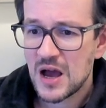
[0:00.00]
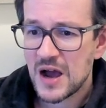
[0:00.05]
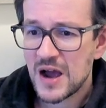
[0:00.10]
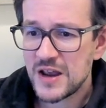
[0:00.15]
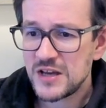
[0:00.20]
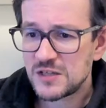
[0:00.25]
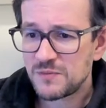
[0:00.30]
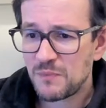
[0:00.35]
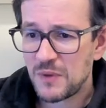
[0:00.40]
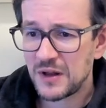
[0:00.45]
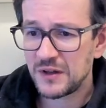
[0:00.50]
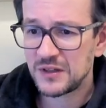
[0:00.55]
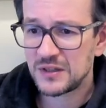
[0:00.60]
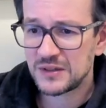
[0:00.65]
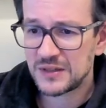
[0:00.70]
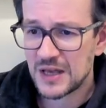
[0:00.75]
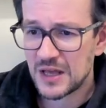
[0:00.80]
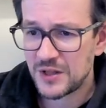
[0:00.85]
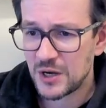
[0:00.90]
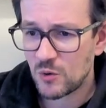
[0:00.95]
I
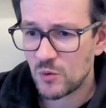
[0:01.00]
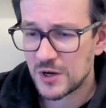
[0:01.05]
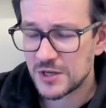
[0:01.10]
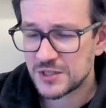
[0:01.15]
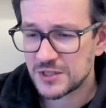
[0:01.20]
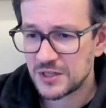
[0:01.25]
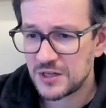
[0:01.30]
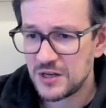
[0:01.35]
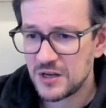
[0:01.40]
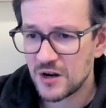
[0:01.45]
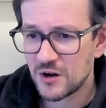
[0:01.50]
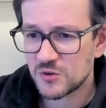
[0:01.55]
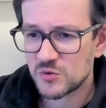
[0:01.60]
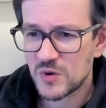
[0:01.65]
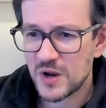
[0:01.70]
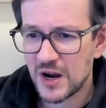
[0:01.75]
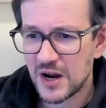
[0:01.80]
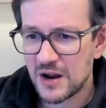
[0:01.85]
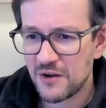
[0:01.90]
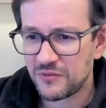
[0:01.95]
spent 10 requests here,
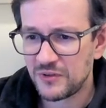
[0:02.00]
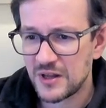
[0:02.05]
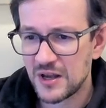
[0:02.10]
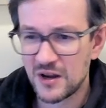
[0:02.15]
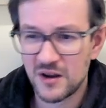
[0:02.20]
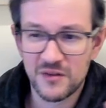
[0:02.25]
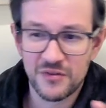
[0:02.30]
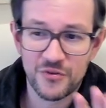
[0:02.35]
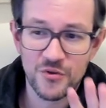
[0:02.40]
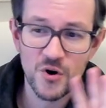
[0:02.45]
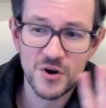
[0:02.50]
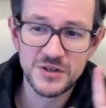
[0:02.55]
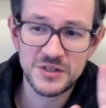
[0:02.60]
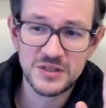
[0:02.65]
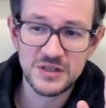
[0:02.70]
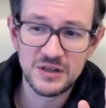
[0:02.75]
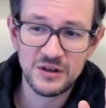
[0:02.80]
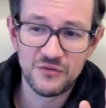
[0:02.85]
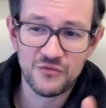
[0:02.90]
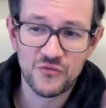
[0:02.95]
so I have like
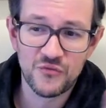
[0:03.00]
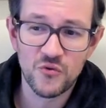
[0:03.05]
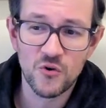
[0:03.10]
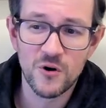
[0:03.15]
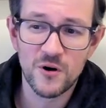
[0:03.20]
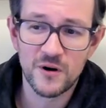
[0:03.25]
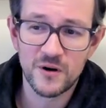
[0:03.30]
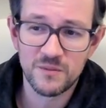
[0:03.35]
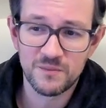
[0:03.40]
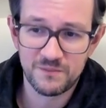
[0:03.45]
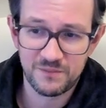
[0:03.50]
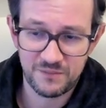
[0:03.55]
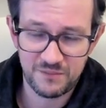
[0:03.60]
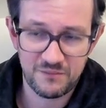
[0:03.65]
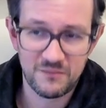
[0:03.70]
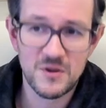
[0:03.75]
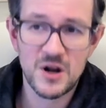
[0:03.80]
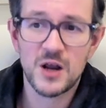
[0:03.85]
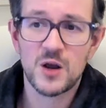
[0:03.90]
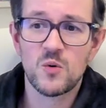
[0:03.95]
34
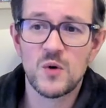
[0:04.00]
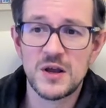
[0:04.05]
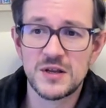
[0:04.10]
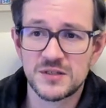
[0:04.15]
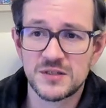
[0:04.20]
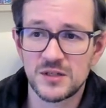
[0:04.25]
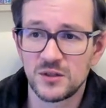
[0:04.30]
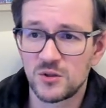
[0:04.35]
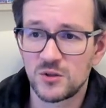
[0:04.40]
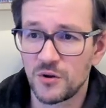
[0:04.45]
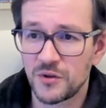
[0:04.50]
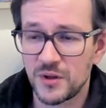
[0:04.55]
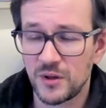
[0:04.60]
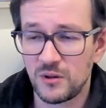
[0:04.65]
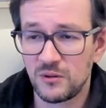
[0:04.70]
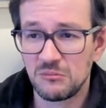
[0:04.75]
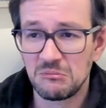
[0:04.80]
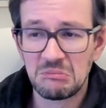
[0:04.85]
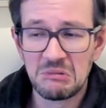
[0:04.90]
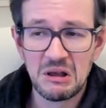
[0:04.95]
requests in
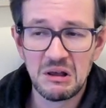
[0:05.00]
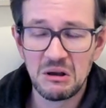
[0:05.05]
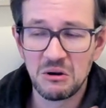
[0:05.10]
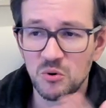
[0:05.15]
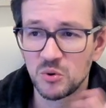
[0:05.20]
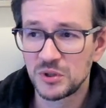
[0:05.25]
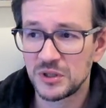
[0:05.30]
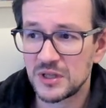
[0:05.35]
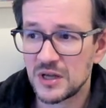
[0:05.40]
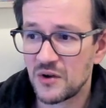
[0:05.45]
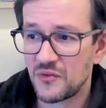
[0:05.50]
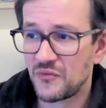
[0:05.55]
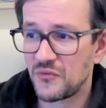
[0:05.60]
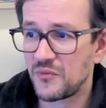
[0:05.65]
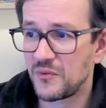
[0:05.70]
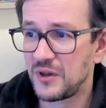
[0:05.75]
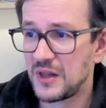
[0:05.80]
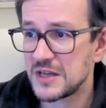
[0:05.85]
total. Good enough,